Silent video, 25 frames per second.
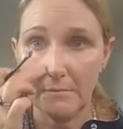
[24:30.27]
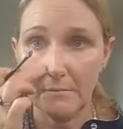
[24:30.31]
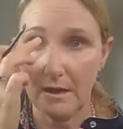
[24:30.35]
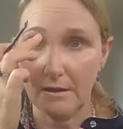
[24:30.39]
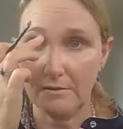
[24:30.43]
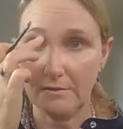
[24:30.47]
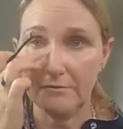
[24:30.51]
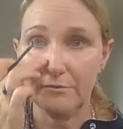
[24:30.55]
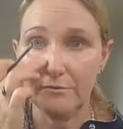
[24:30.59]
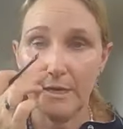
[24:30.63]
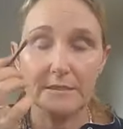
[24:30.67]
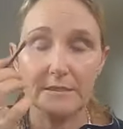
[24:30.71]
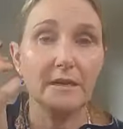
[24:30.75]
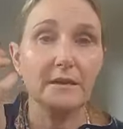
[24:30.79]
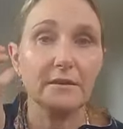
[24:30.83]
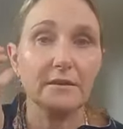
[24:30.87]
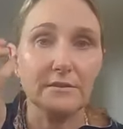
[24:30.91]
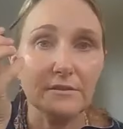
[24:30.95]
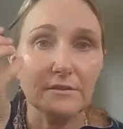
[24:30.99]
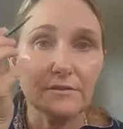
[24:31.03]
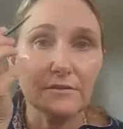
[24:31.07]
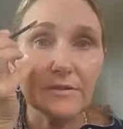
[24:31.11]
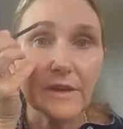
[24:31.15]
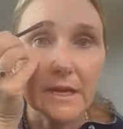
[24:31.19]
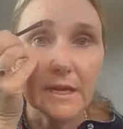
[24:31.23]
halfway
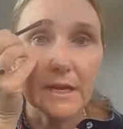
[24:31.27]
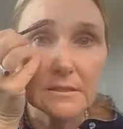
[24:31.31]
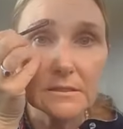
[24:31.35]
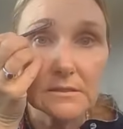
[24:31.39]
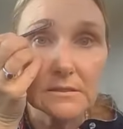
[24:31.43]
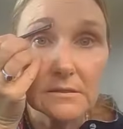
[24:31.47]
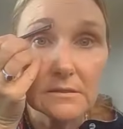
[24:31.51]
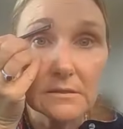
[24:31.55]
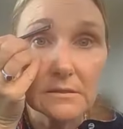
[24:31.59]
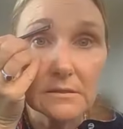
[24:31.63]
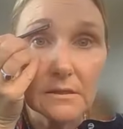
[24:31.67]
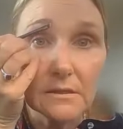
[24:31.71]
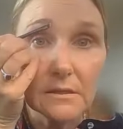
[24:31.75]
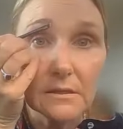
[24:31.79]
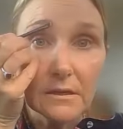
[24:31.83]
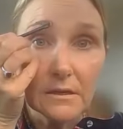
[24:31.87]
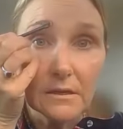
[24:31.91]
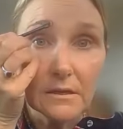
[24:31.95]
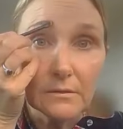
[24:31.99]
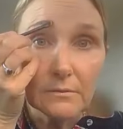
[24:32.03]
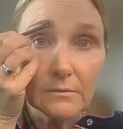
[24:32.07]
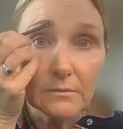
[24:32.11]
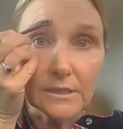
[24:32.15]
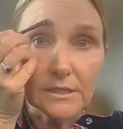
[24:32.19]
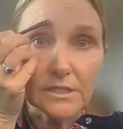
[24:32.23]
down your face,
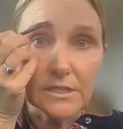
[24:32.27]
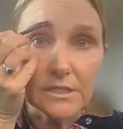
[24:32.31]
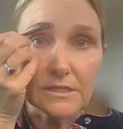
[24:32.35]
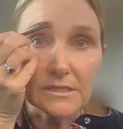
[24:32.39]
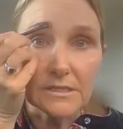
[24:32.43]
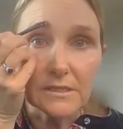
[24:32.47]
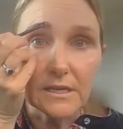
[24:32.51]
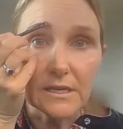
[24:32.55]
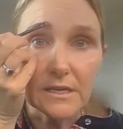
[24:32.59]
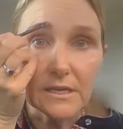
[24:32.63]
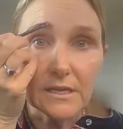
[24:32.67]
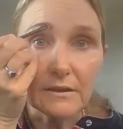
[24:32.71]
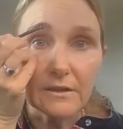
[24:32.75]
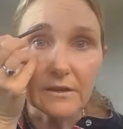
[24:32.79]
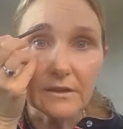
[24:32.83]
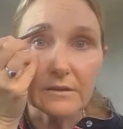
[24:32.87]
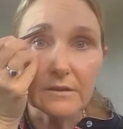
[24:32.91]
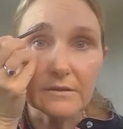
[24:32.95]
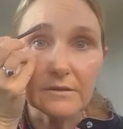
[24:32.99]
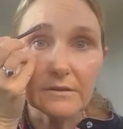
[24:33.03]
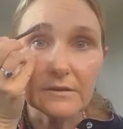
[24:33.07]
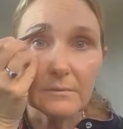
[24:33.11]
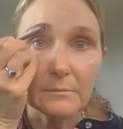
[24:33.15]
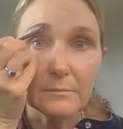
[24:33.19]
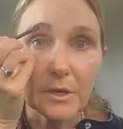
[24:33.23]
which is
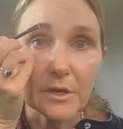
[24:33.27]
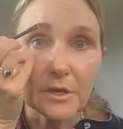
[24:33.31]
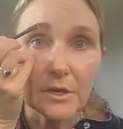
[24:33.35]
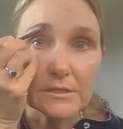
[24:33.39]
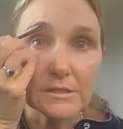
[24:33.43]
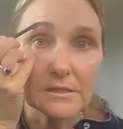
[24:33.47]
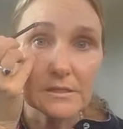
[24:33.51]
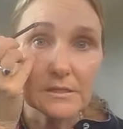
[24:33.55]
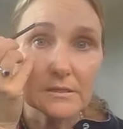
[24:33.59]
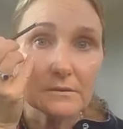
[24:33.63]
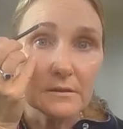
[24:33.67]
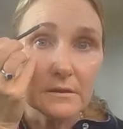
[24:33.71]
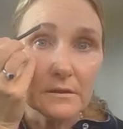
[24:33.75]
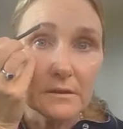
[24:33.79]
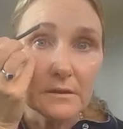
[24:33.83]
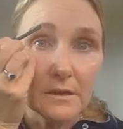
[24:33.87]
never the most